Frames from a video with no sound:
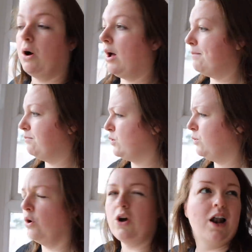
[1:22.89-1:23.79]
Um,
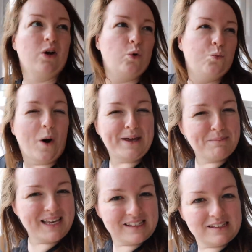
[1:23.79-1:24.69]
I've got a colour called White
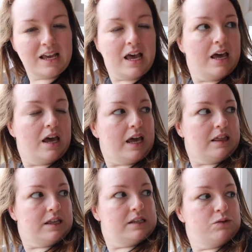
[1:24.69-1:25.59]
Mist
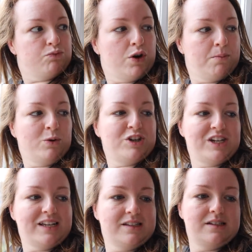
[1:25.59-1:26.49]
in this room, which
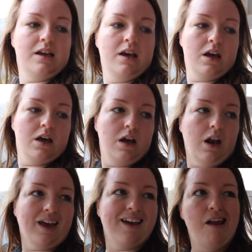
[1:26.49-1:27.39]
is
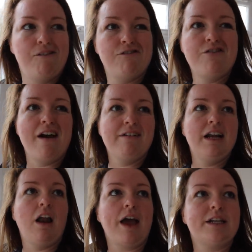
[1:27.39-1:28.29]
like a very
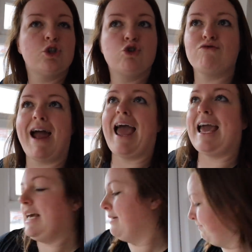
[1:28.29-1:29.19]
light grey.